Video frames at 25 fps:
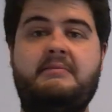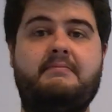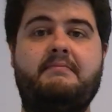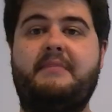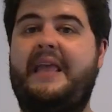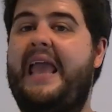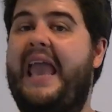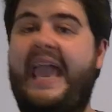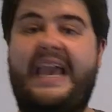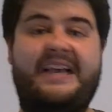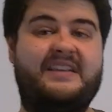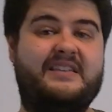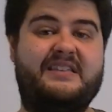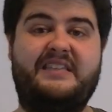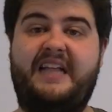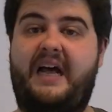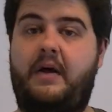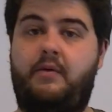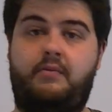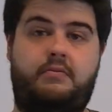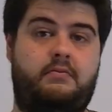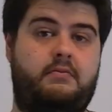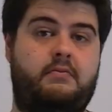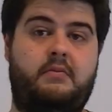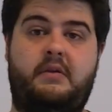Hands
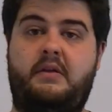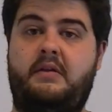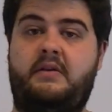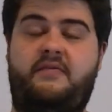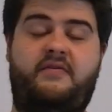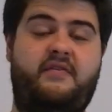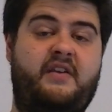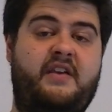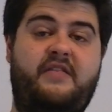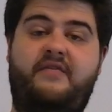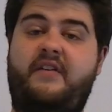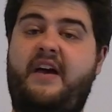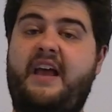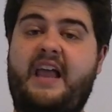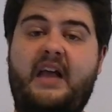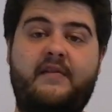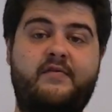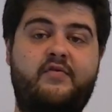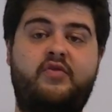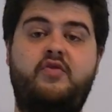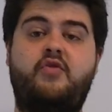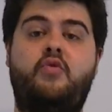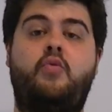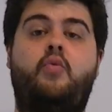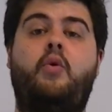down. If I have
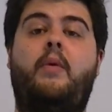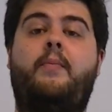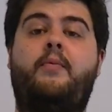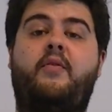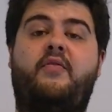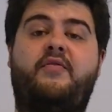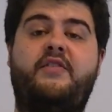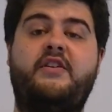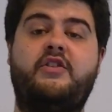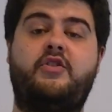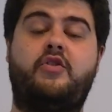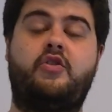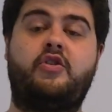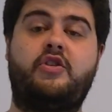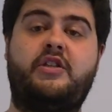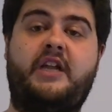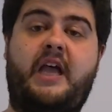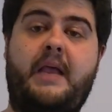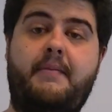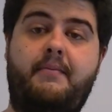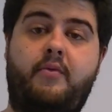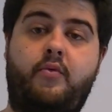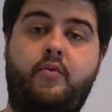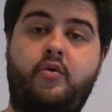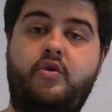to do a professor's
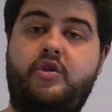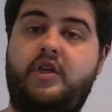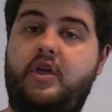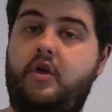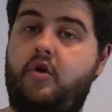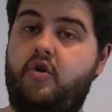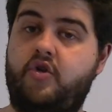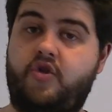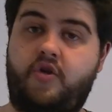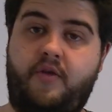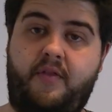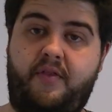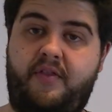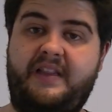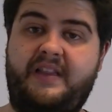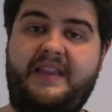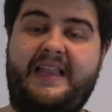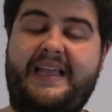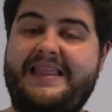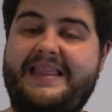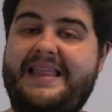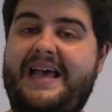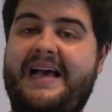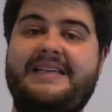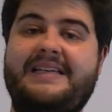nightmare routine or something
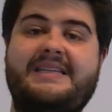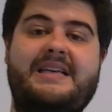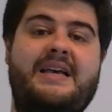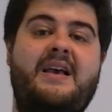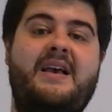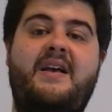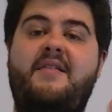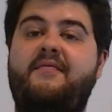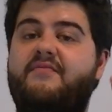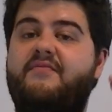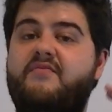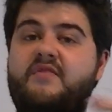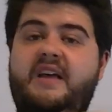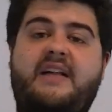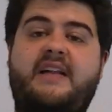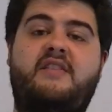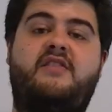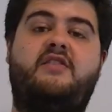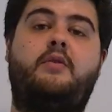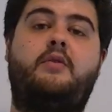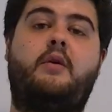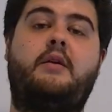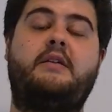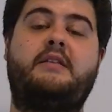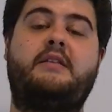like that,
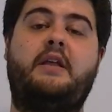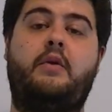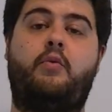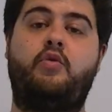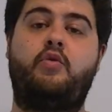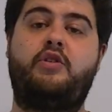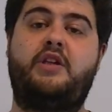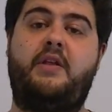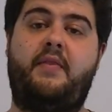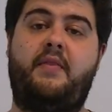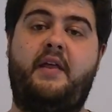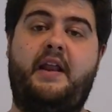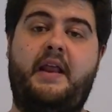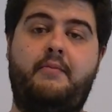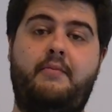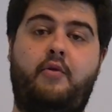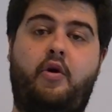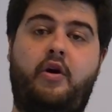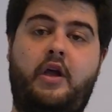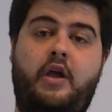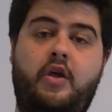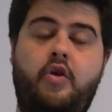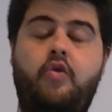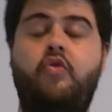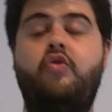that's the routine that I'm
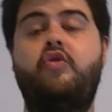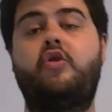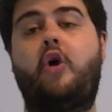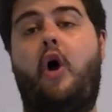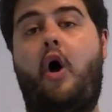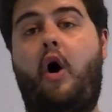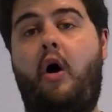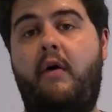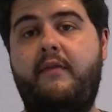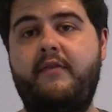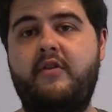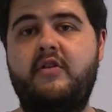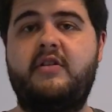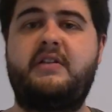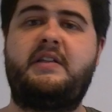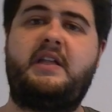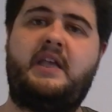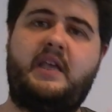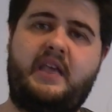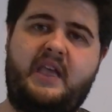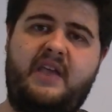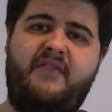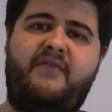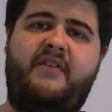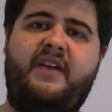gonna use.
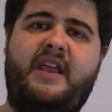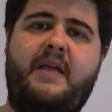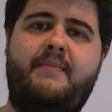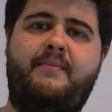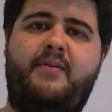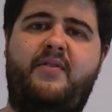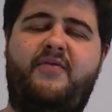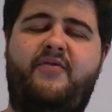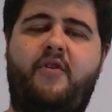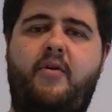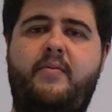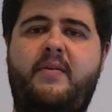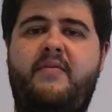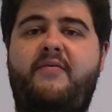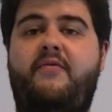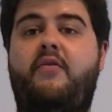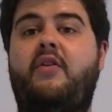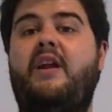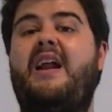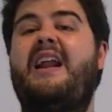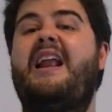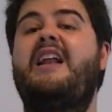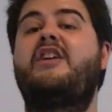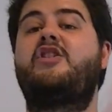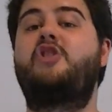Obviously, if I am performing for
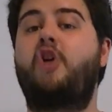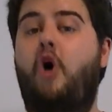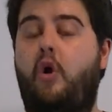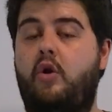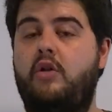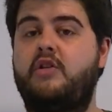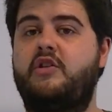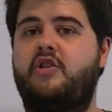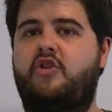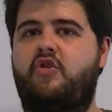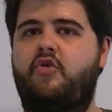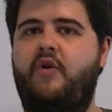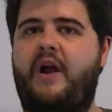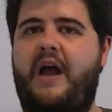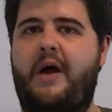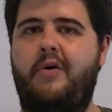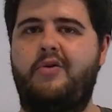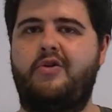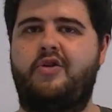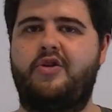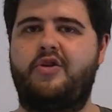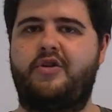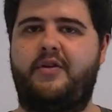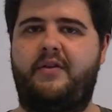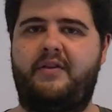an adult
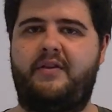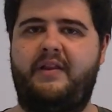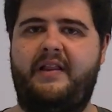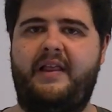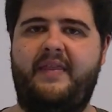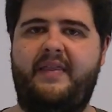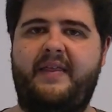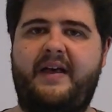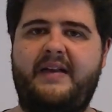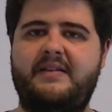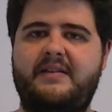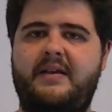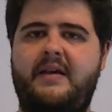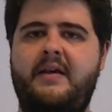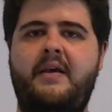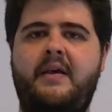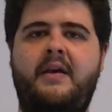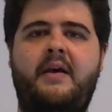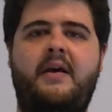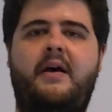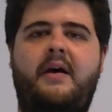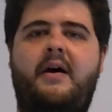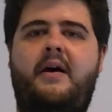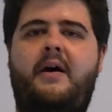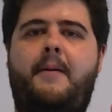crowd or something like that,
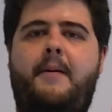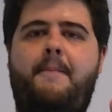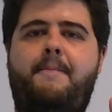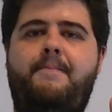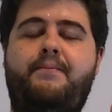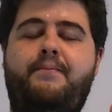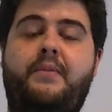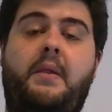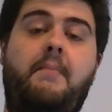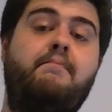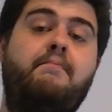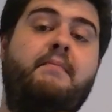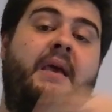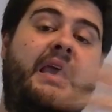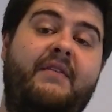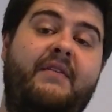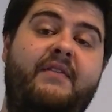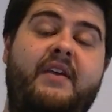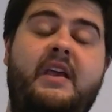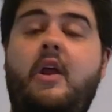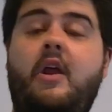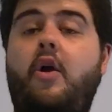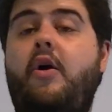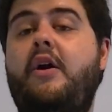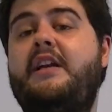
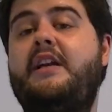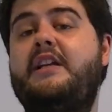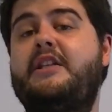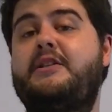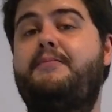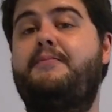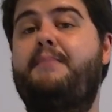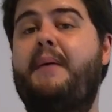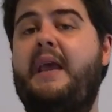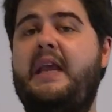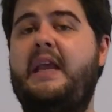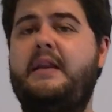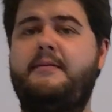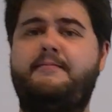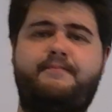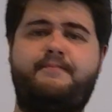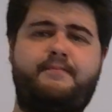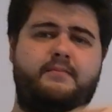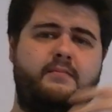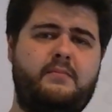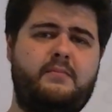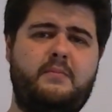maybe here in Spain,